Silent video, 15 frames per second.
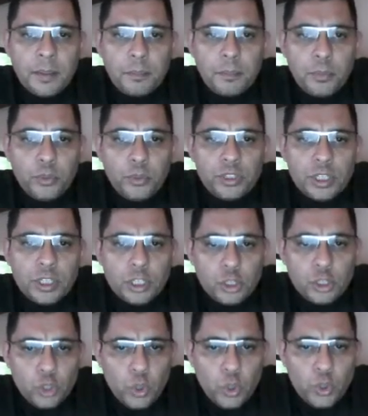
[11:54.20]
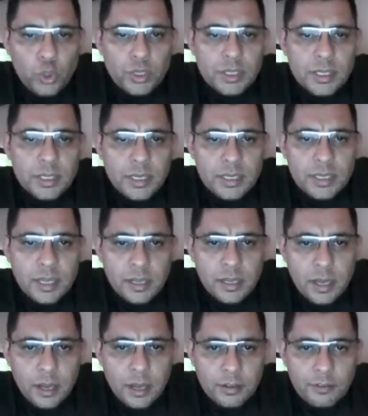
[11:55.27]
Put the toys is
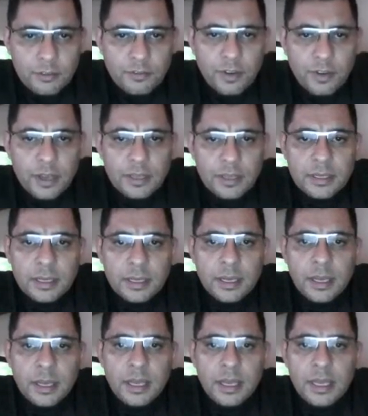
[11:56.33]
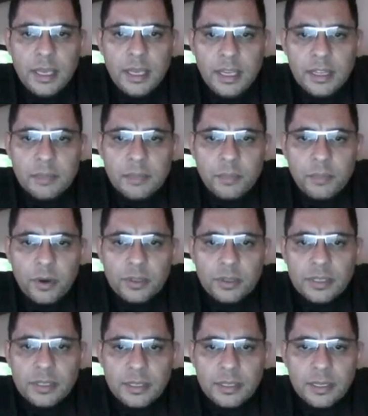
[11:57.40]
another phrase. In the box
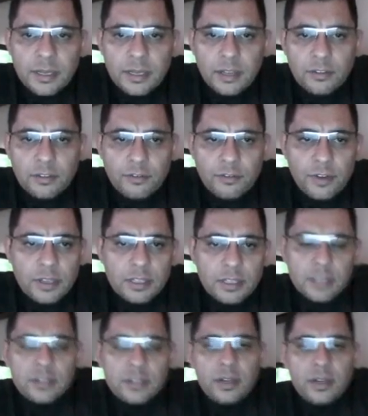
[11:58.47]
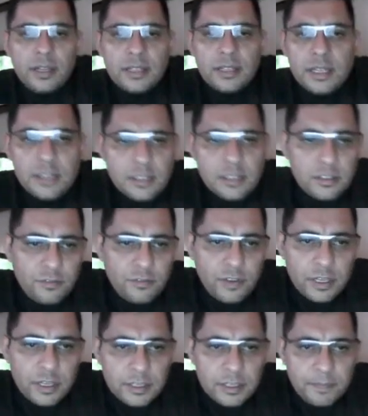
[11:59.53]
is another phrase. So let's identify.